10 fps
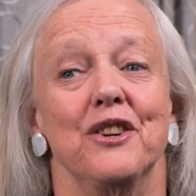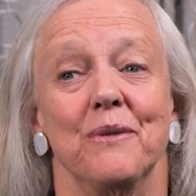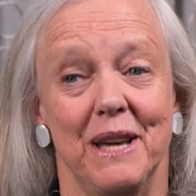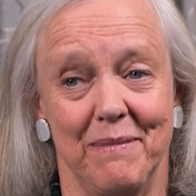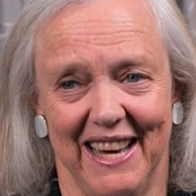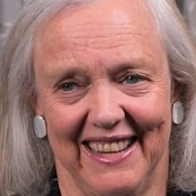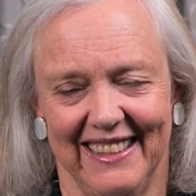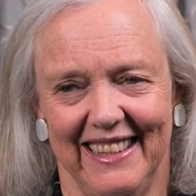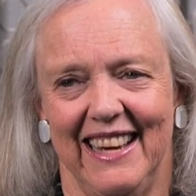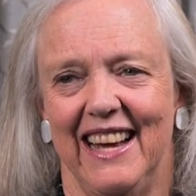do email.
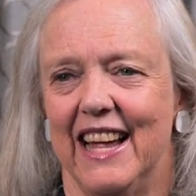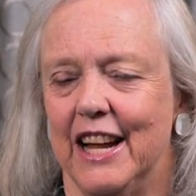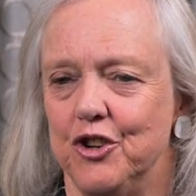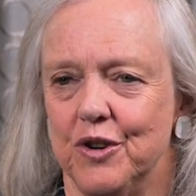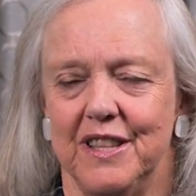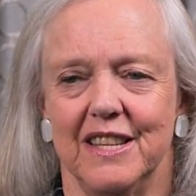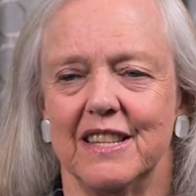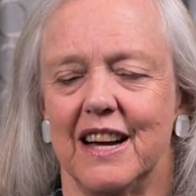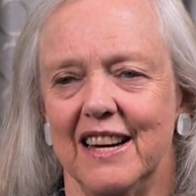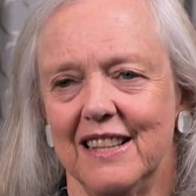And I joined this
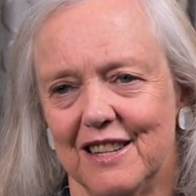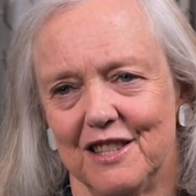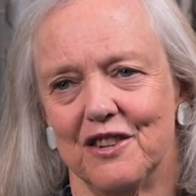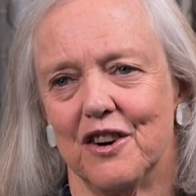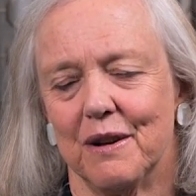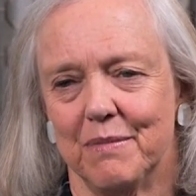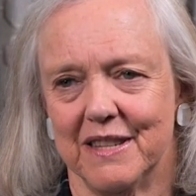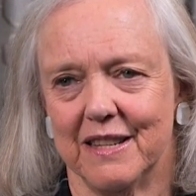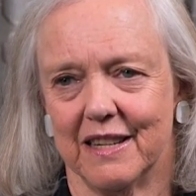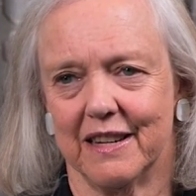tiny little startup in
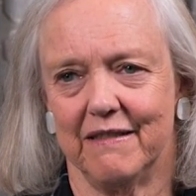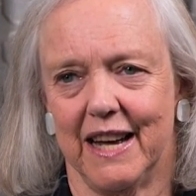Silicon